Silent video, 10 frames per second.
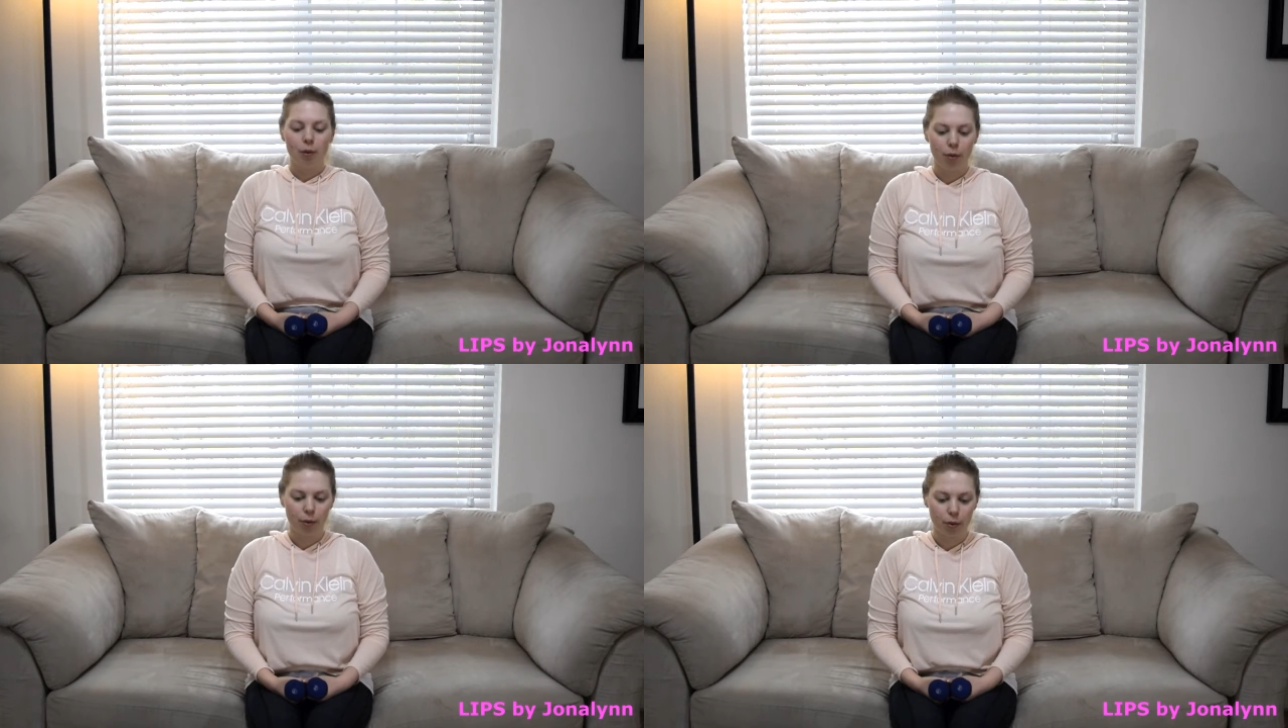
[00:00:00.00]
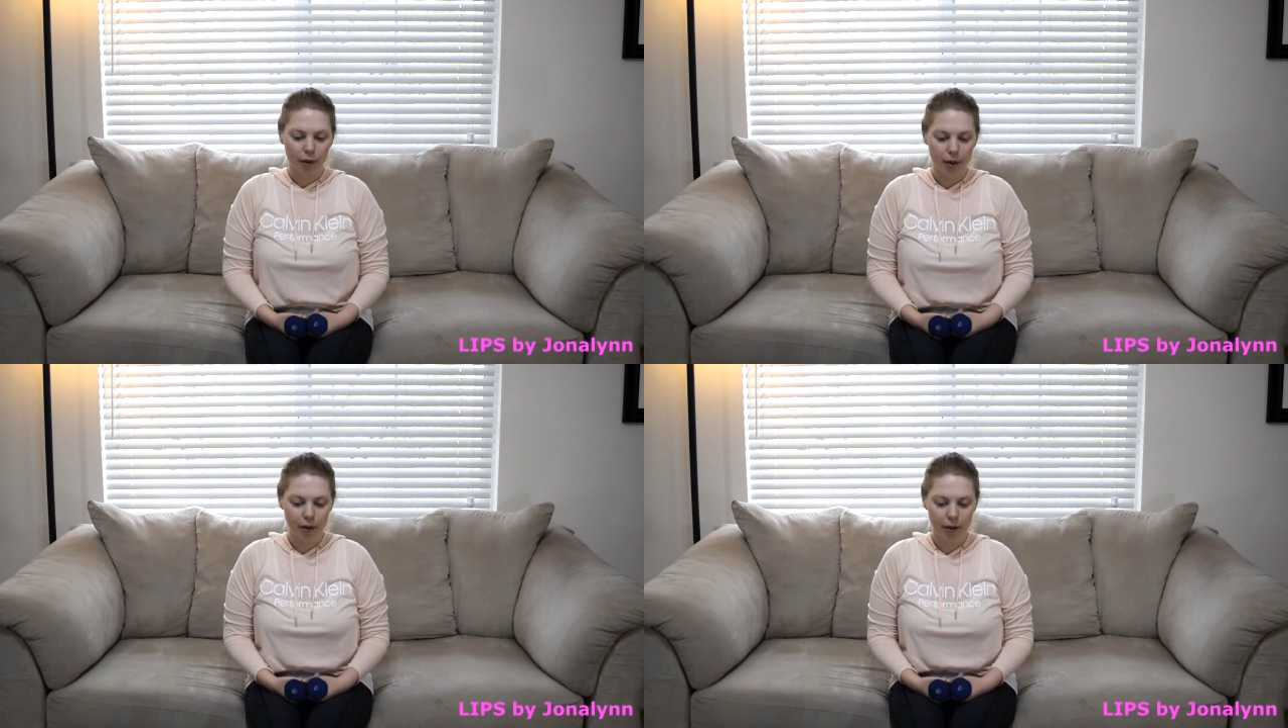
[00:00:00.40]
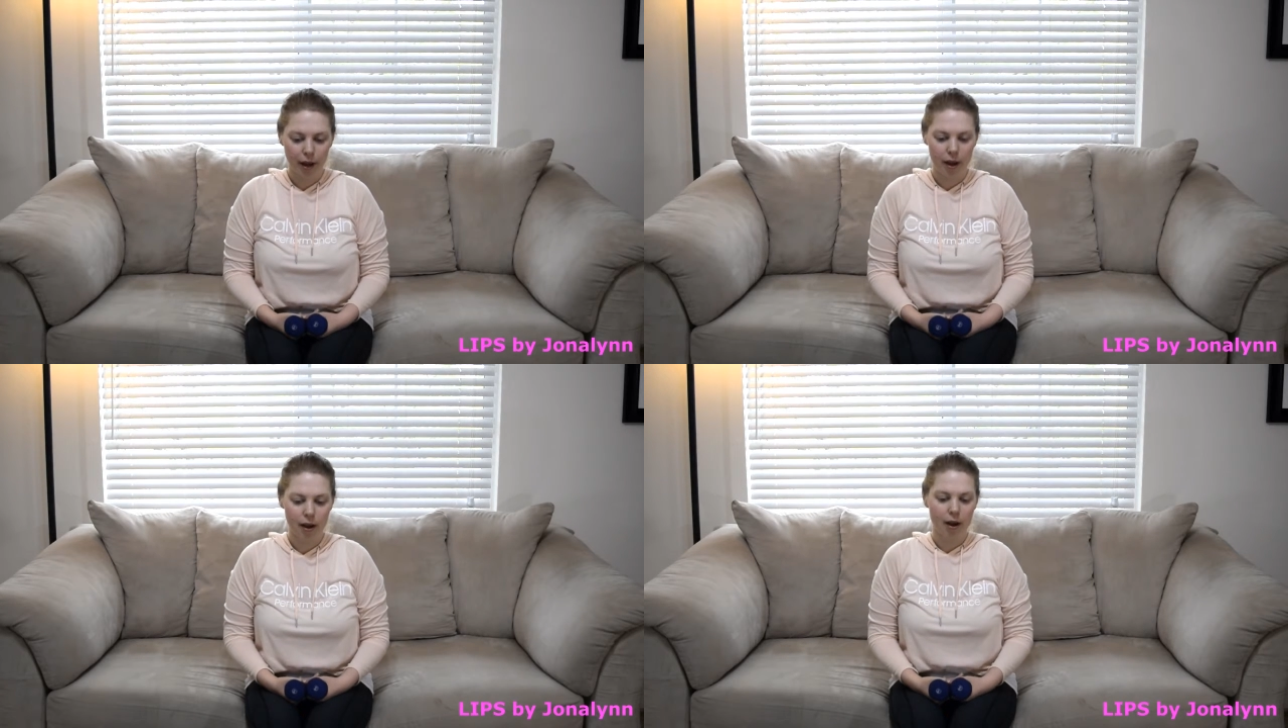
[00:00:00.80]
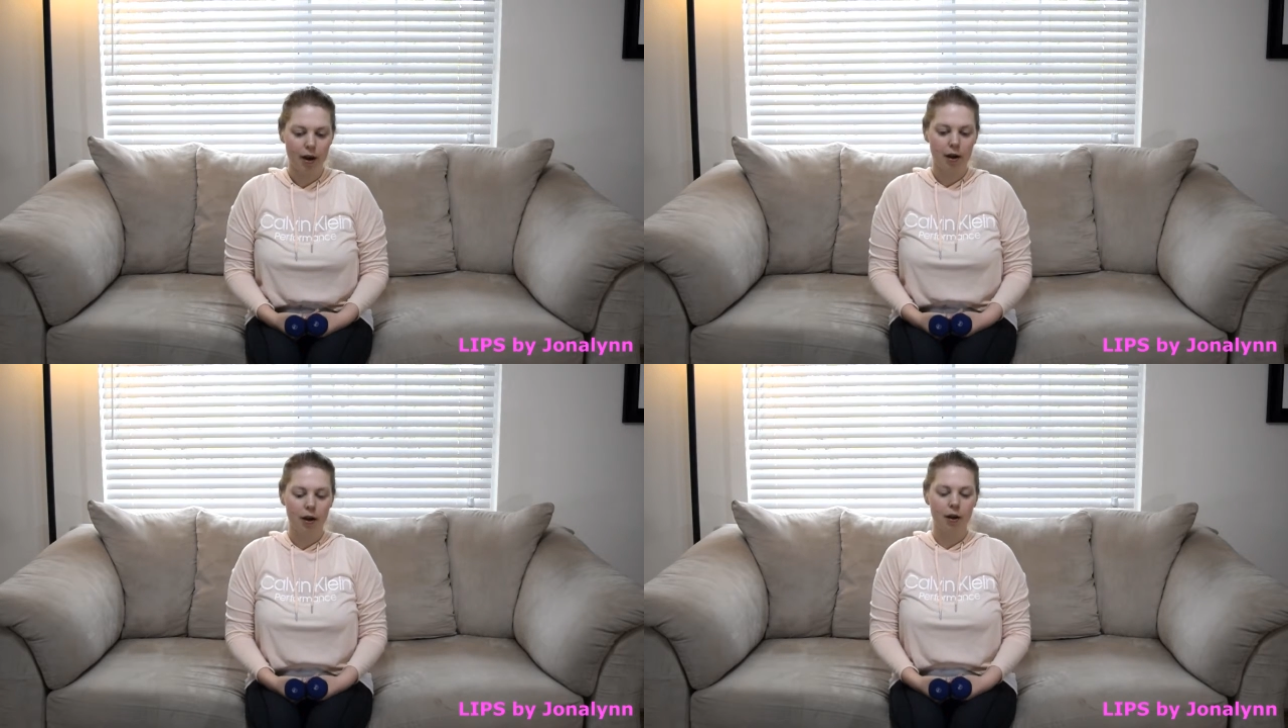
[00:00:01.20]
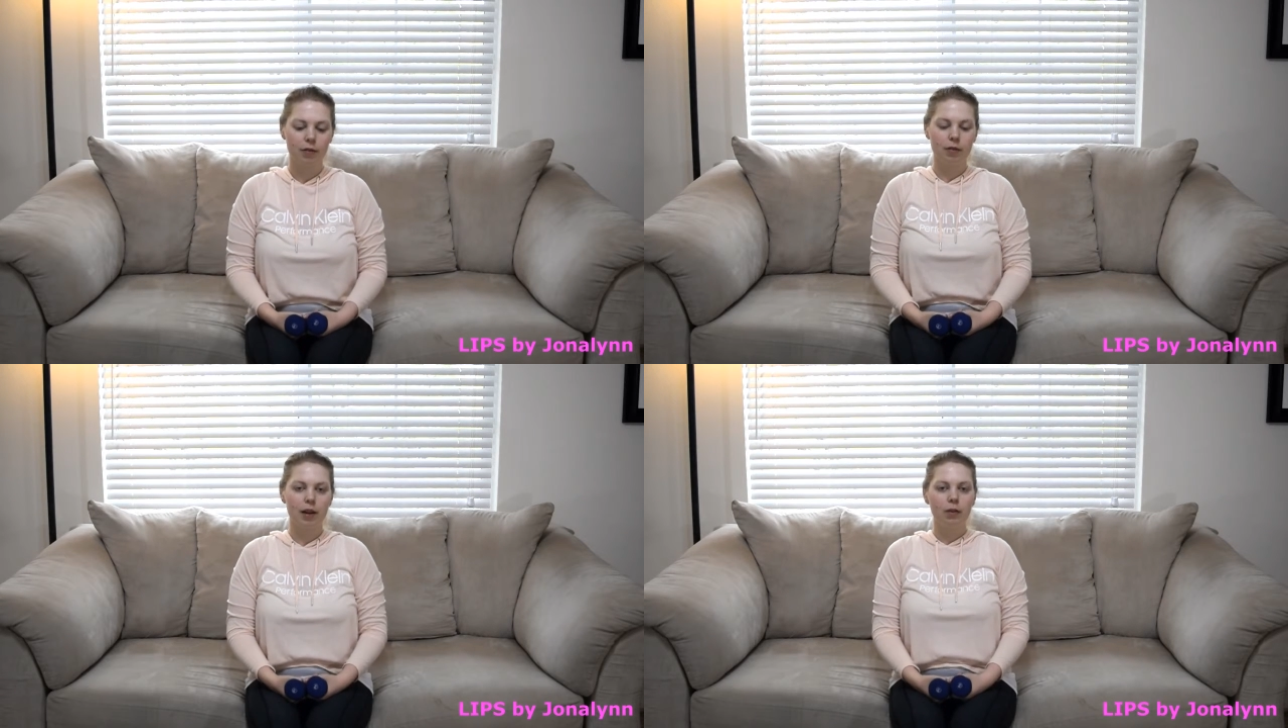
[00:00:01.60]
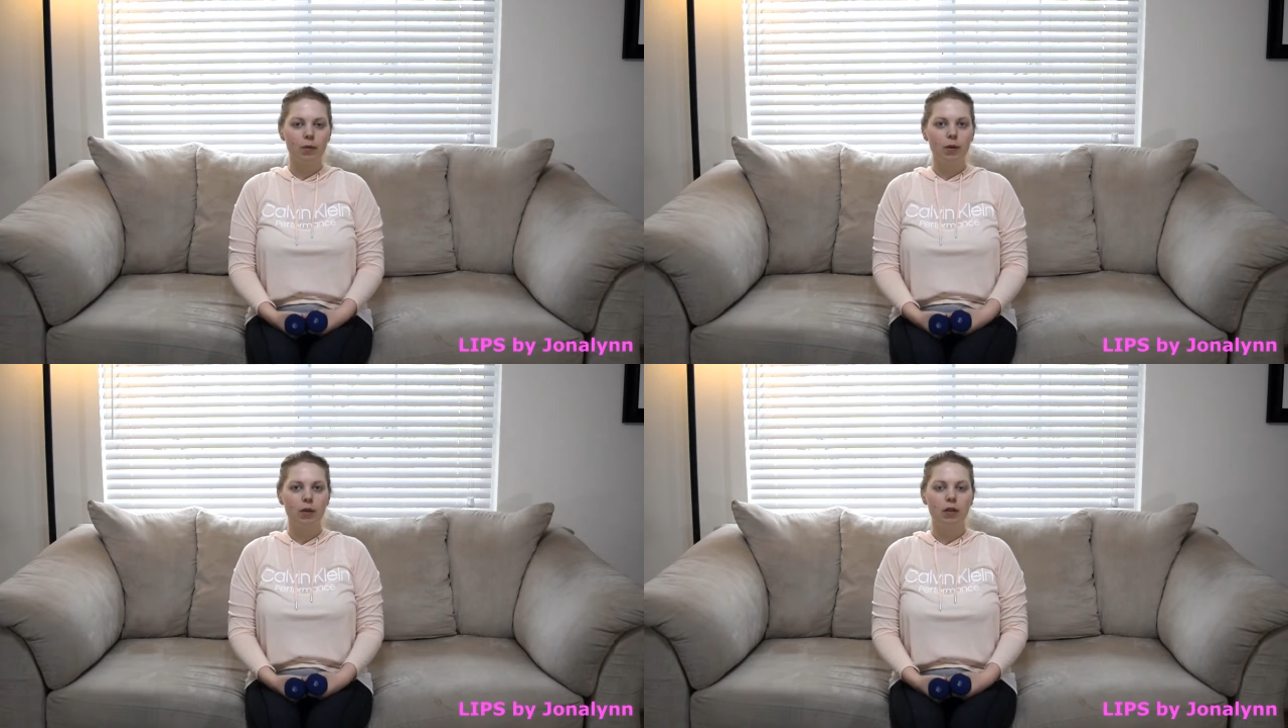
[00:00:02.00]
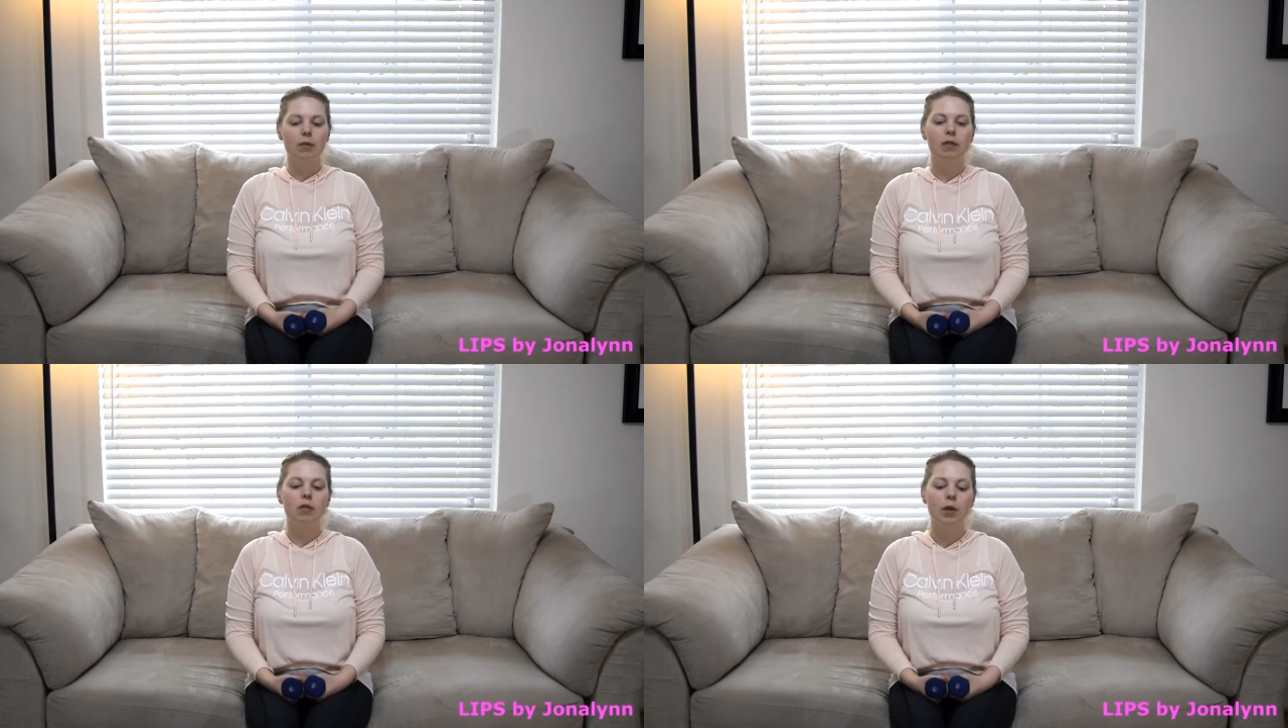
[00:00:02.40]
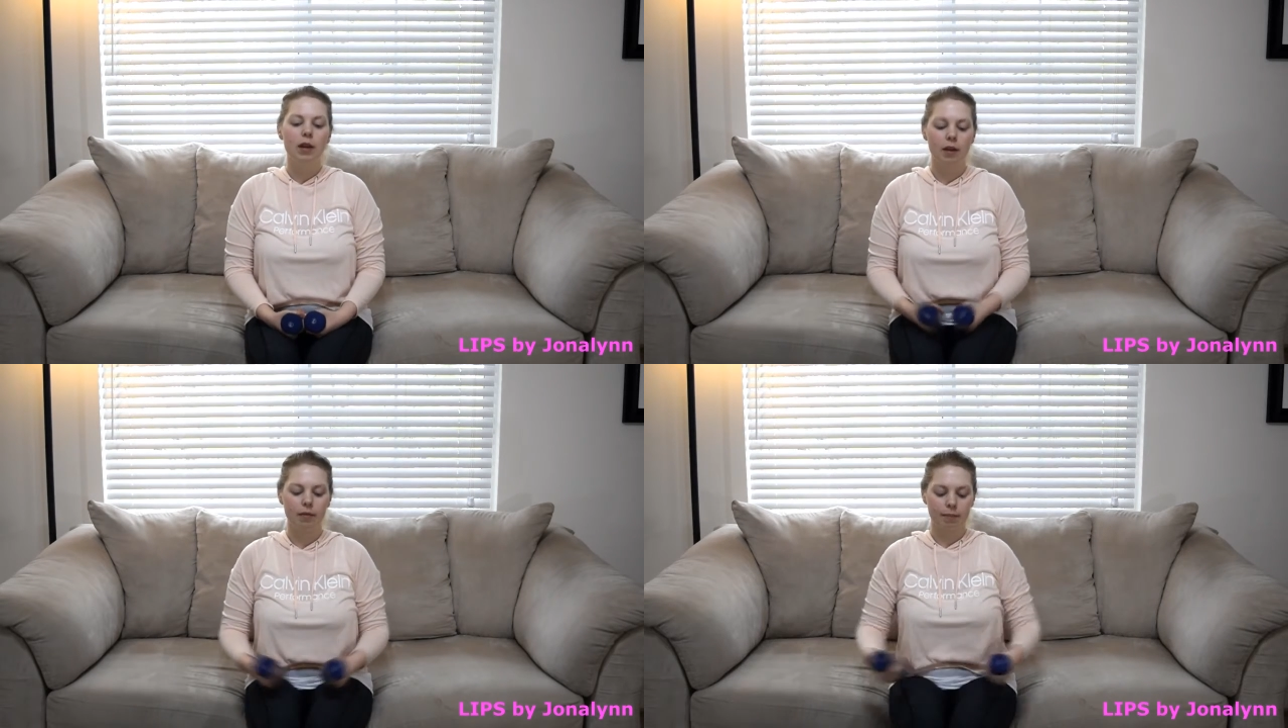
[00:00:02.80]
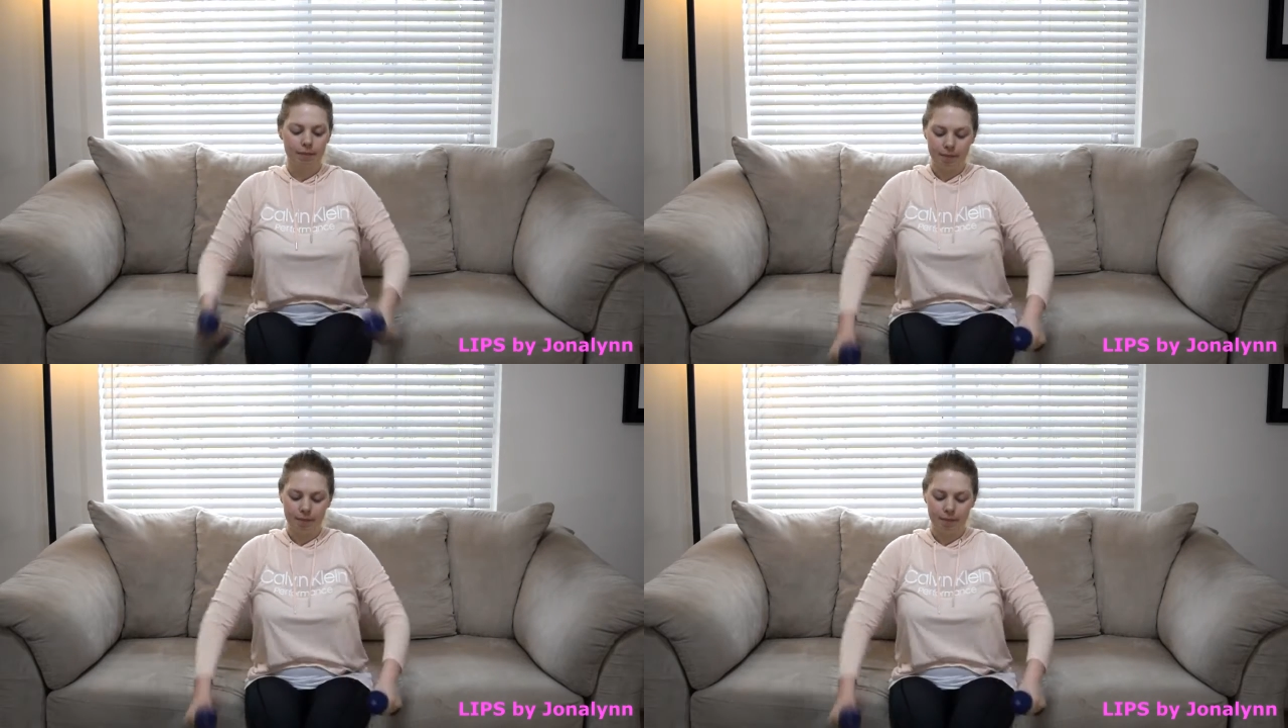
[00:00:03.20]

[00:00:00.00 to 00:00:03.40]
Whew. Okay, so next we're going to be doing,